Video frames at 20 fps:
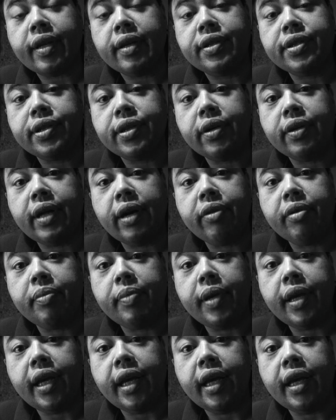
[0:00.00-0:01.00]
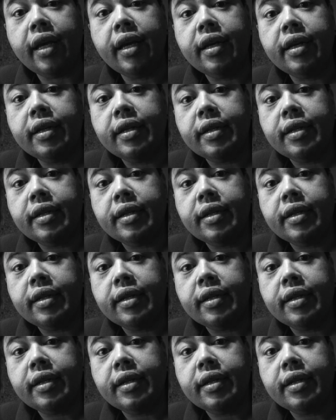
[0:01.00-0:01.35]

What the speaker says: So that would be